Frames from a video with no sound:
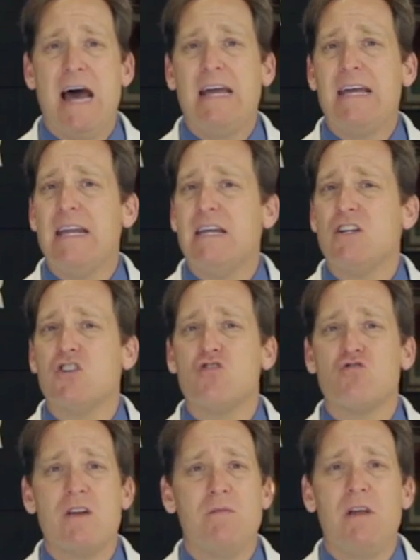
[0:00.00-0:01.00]
Again, an
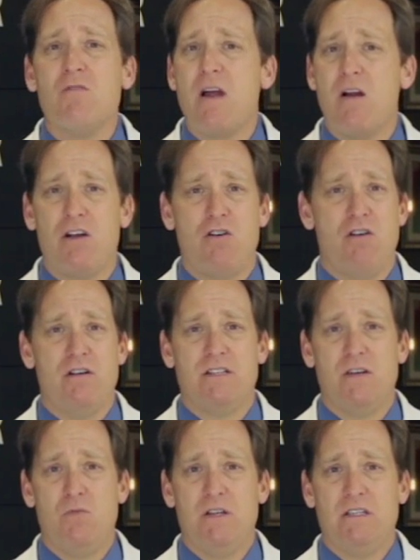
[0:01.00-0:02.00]
extremely rare occurrence
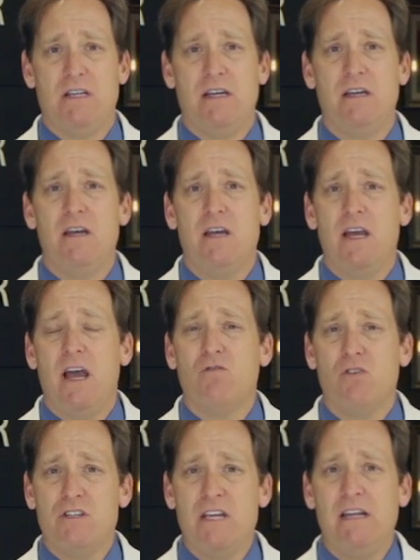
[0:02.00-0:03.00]
that we see. And
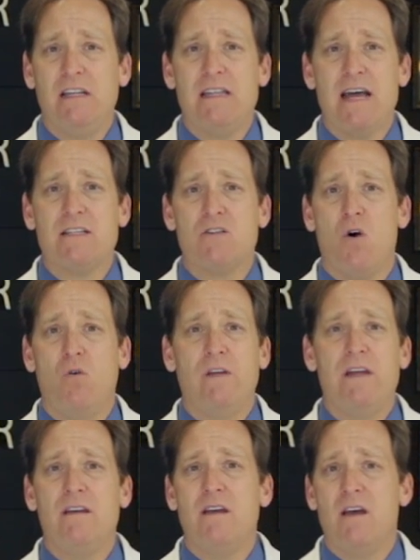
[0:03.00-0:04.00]
routinely, that's
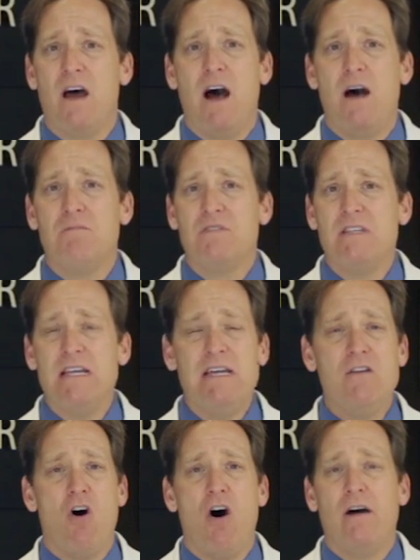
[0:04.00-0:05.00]
only
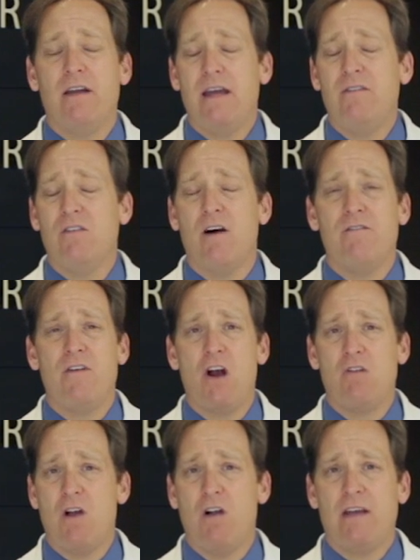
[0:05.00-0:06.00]
seen even on
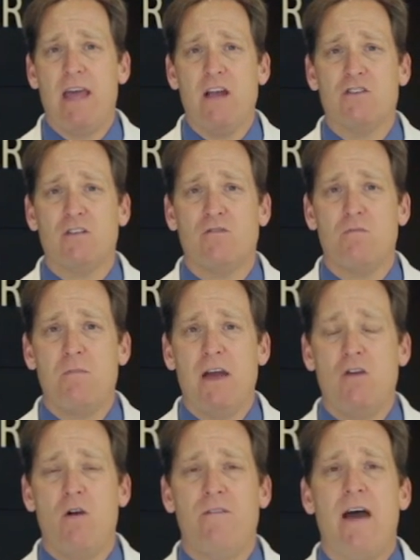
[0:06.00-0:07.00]
very rare occasions for
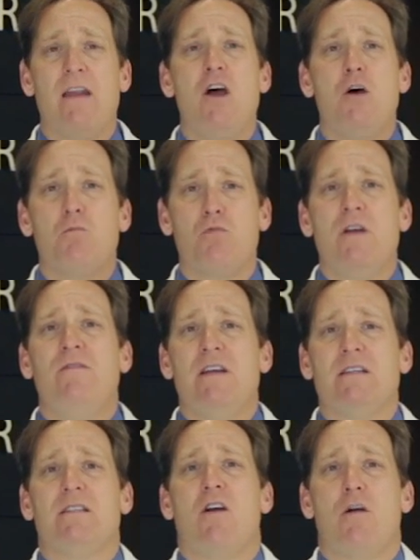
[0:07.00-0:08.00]
men who have had
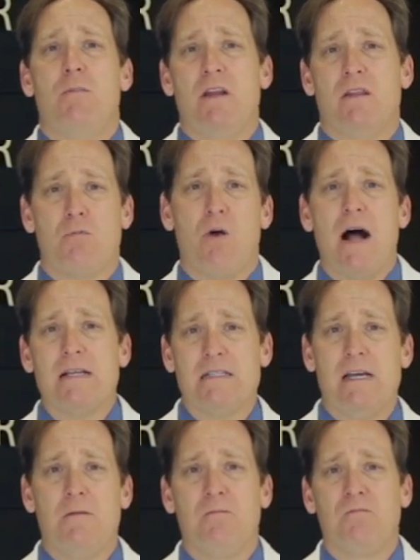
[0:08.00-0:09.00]
previous therapy to the
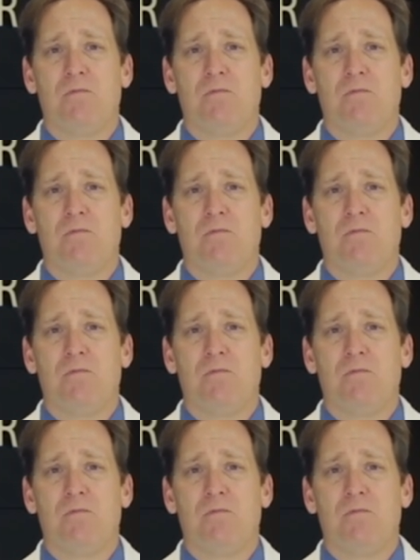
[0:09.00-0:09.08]
prostate.